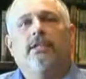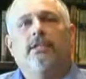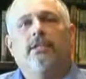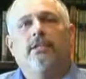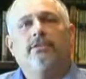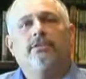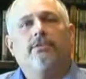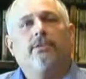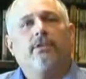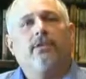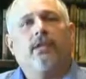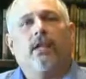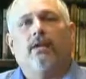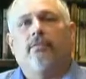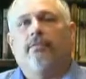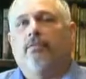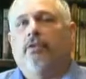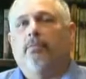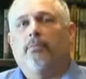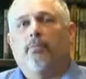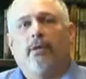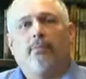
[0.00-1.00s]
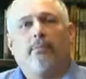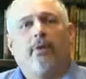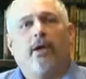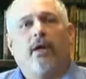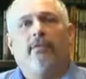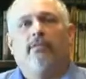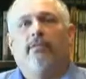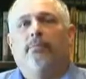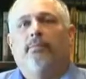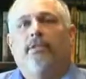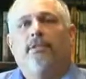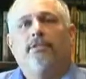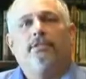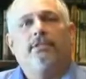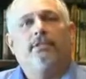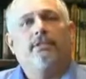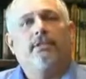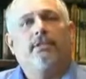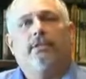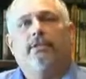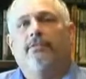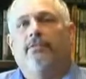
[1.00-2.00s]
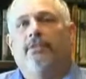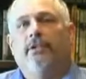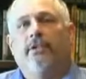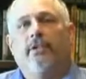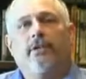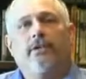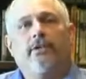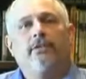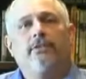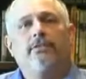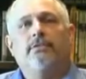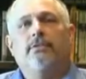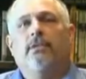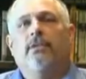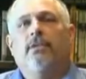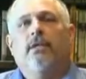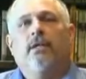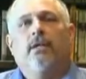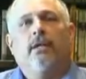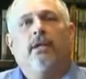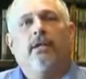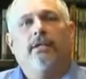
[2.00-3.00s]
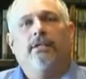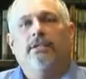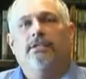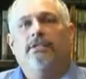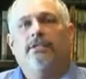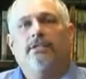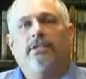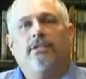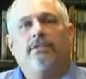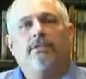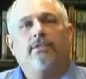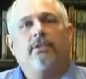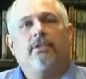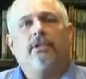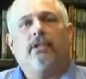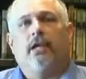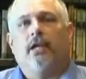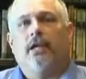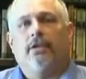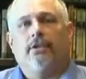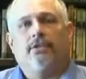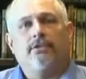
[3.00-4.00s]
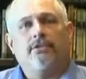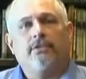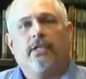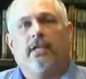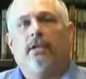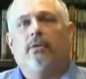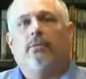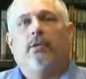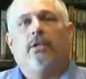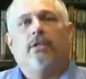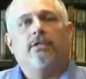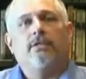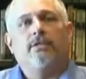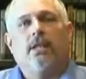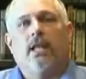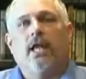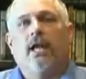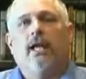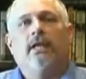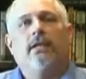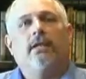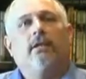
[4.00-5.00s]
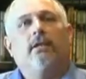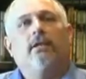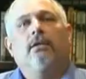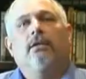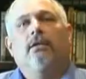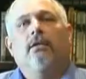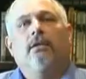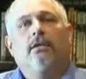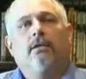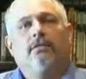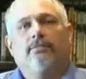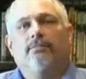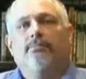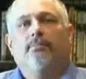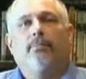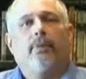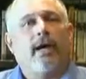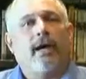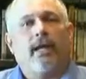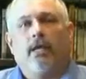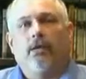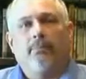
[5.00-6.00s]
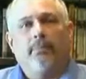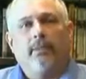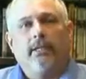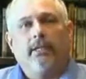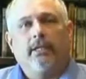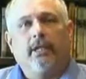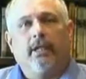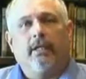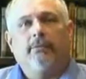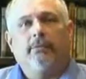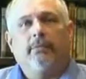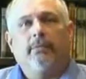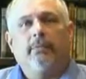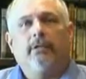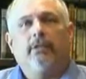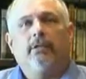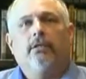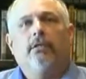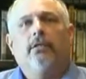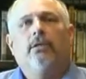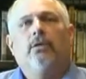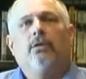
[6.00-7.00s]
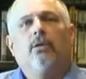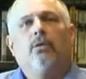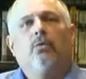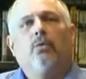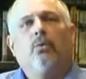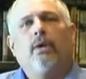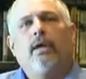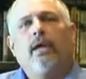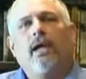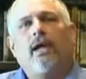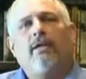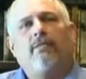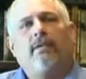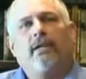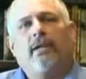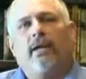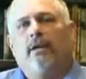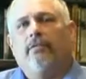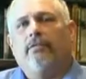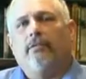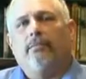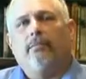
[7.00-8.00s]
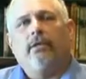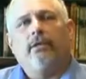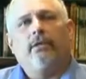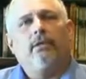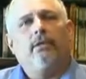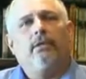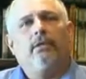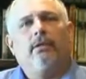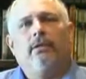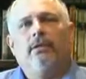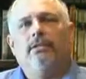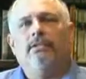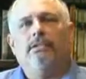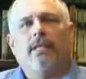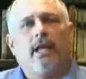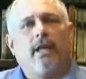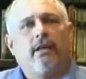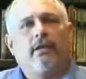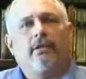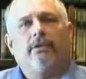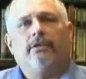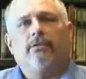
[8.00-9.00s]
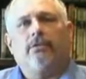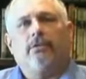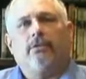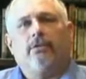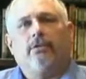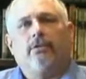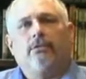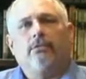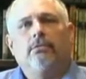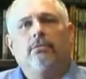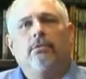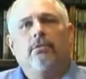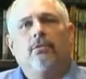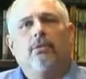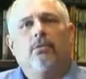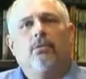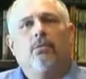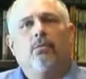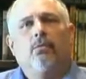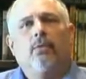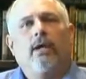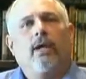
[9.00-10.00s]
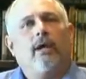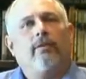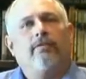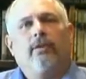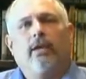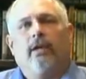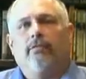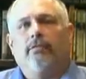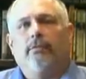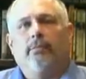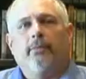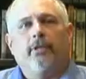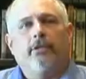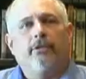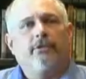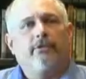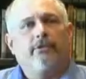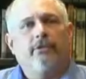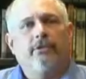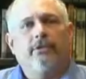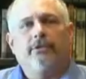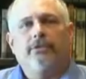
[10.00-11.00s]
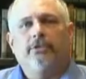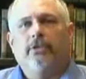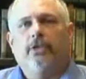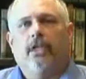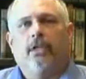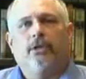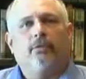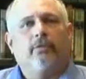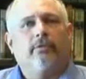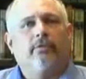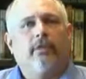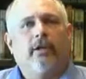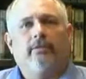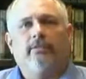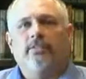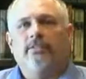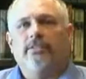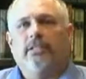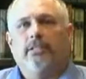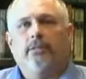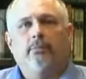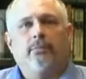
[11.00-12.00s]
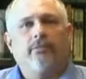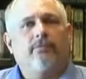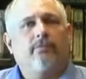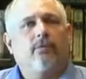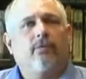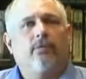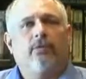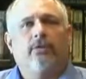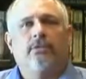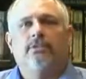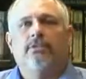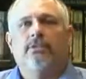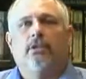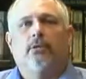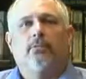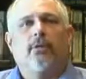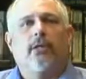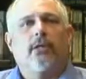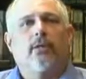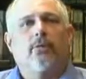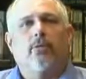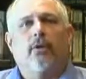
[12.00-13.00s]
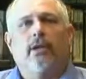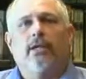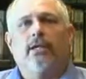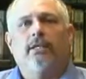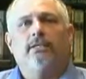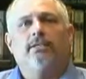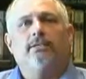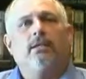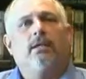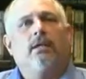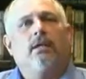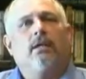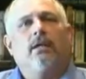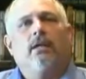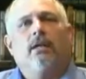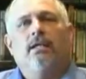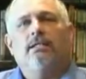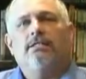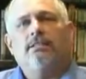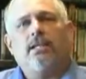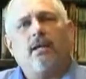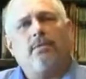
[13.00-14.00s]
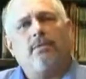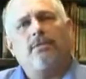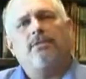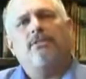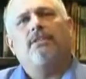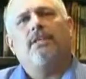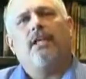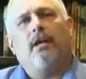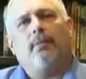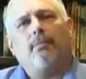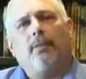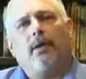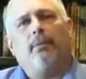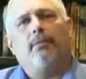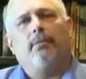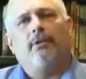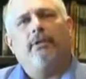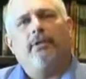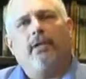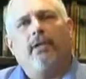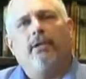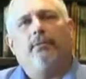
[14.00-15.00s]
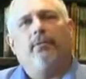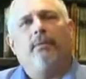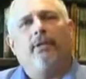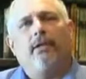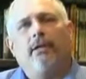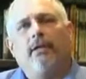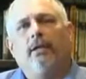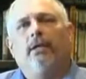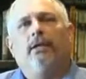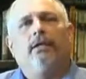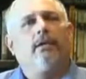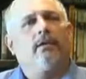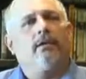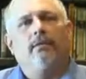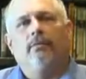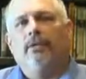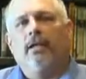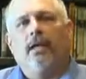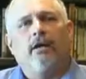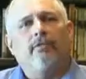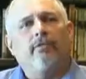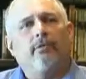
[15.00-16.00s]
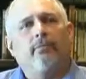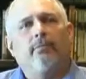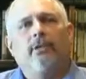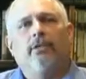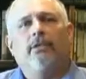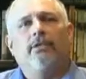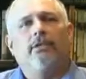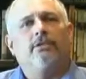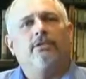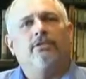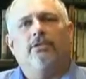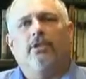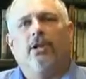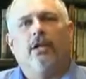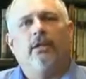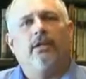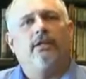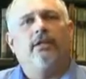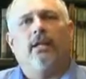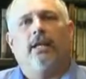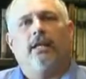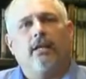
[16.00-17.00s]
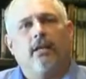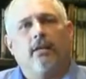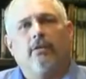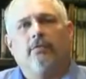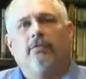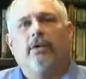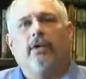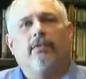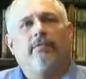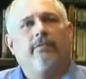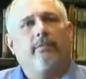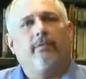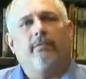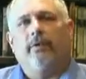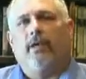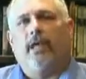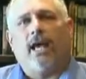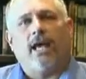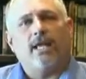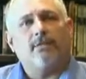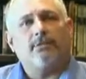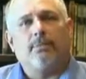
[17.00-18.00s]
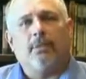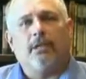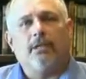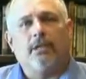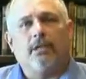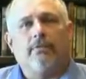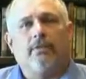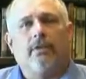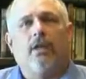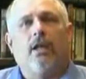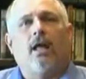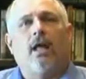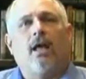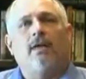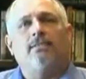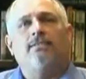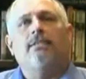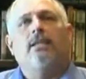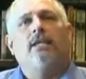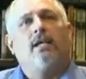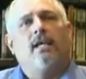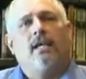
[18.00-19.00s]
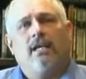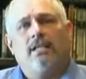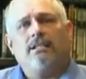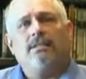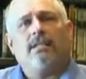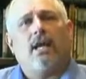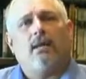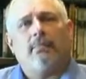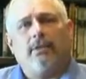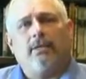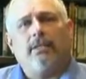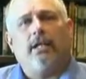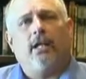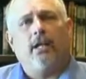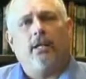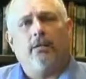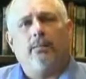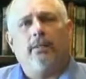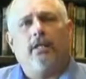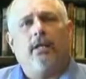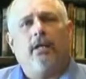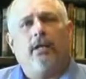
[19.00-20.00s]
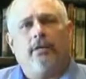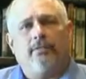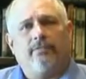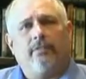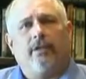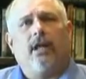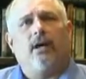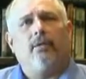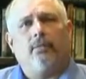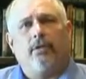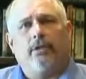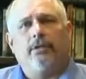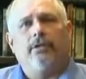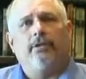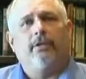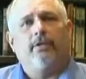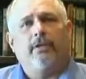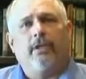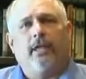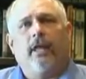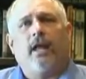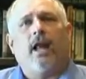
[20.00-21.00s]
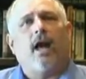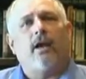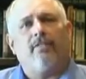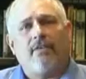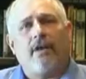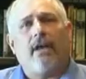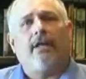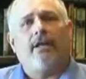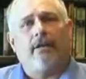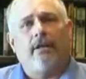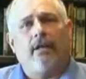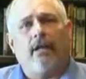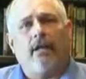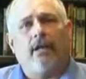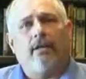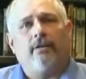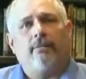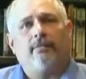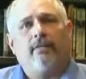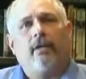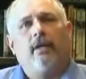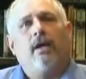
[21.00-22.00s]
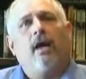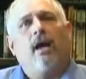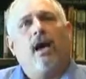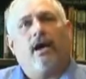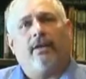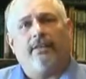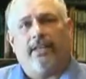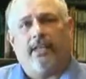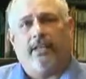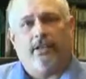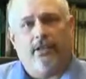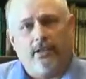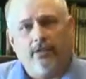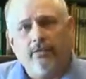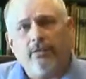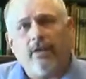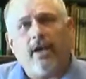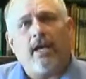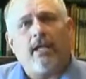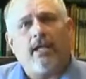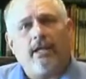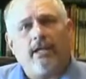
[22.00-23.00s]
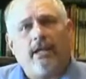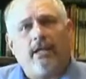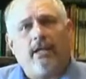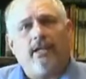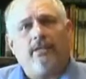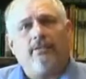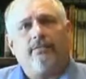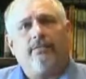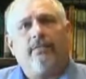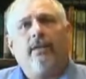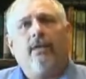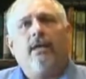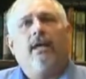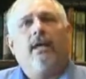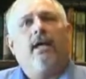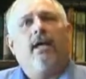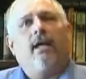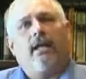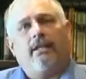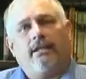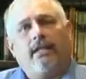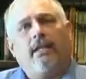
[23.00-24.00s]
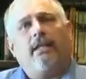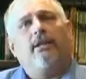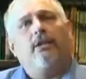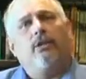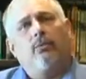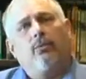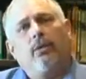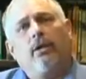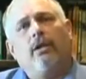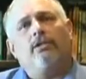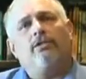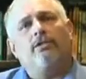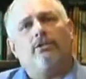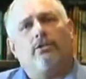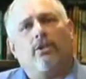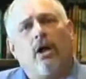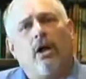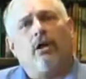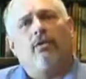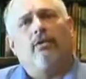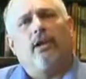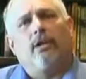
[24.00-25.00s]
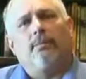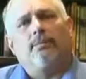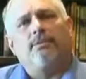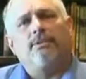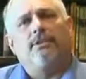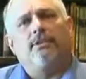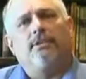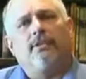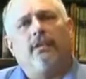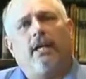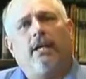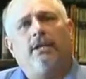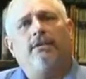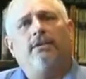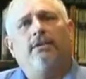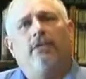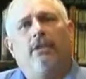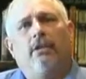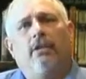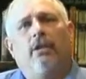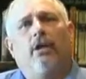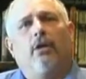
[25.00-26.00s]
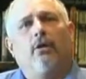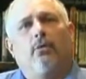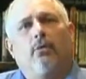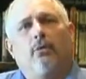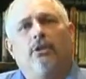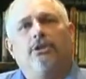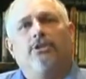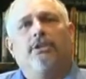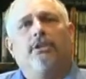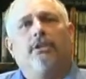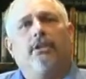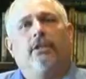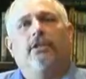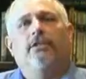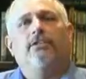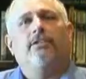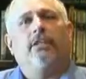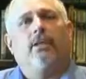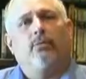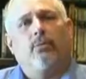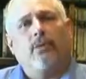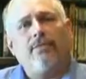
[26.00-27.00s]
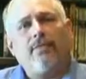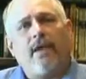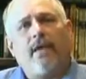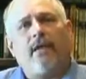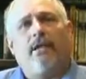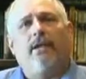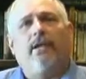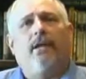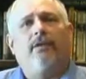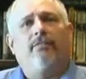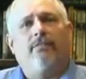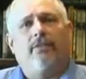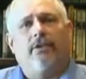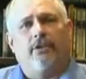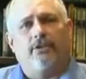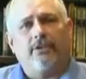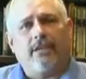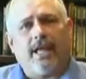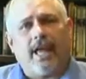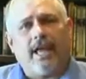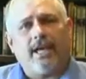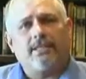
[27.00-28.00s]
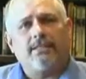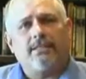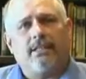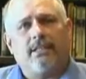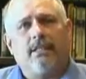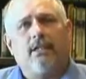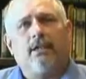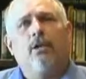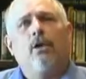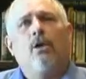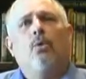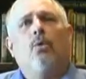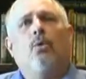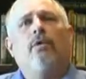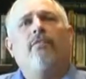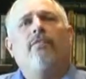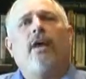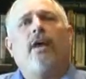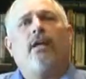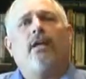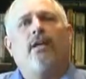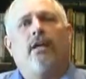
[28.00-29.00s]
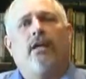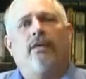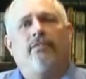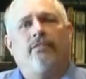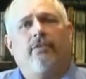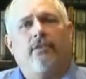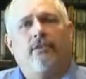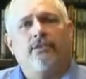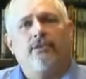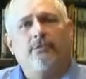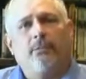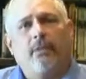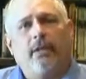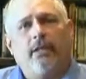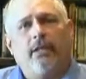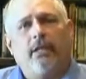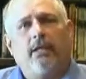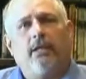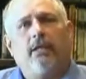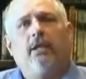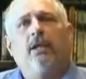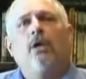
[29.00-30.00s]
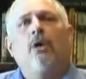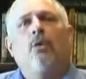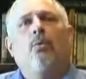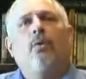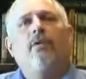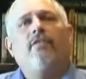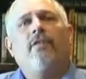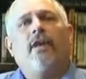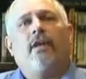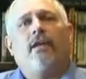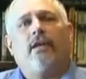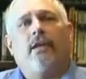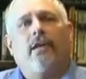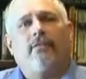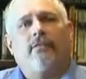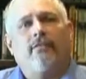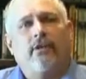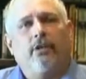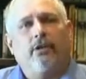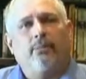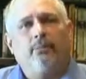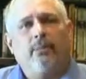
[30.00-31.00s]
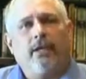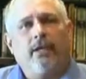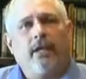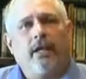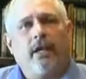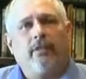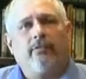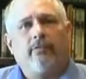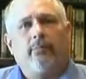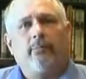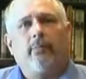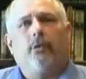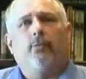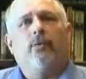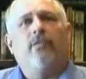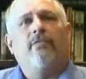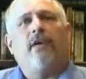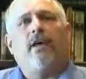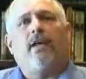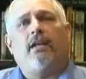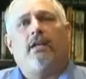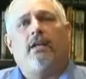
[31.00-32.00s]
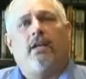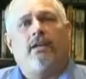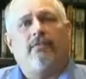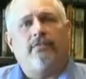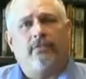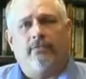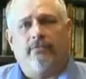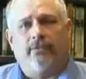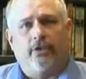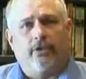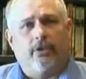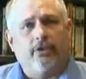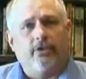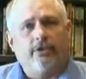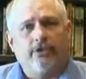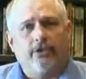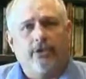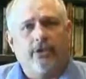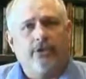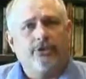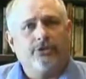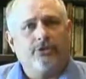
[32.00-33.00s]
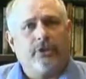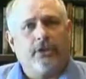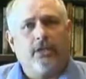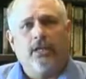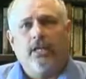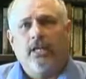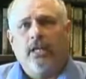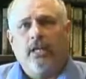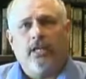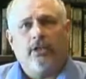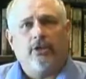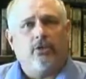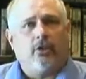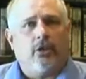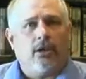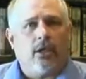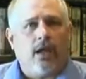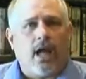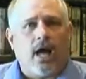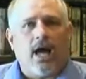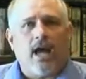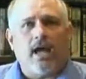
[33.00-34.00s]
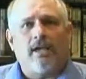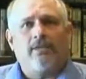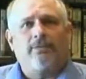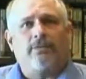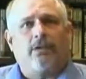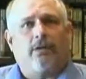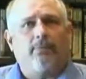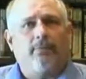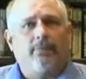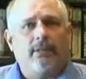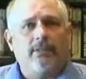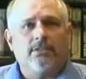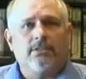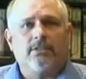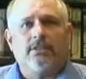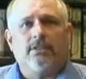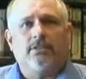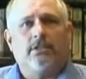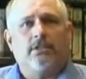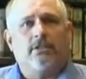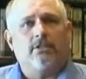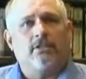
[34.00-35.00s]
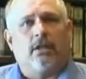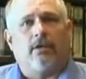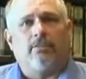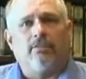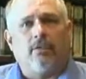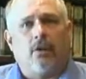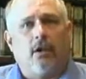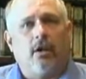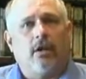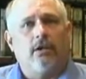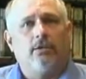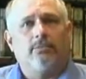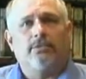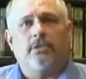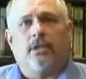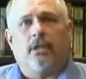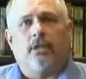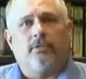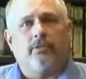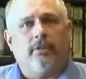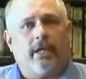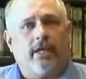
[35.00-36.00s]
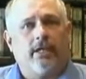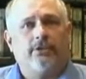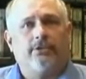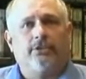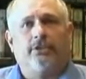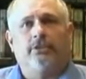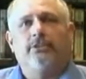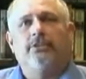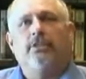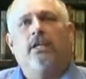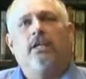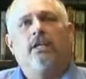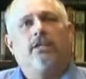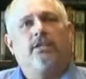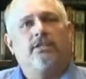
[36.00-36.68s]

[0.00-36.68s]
8th District. I've run my private business here for years in this district. I understand what it's like to battle big government. We have a government that is out of control. We have government intrusion like we've never seen before in so many ways. It's time to step up and tell the big government that's trying to take over every aspect of our lives. It's time to tell them enough, and I want to do that. I've had enough. I think you've had enough. And I think you want strong representation that'll go to Washington and say, we've had enough of your taxing, we've had enough of your spending, we've had enough of your big government, we've had enough of your intrusion into our lives, our businesses, our farms, and our ranchers,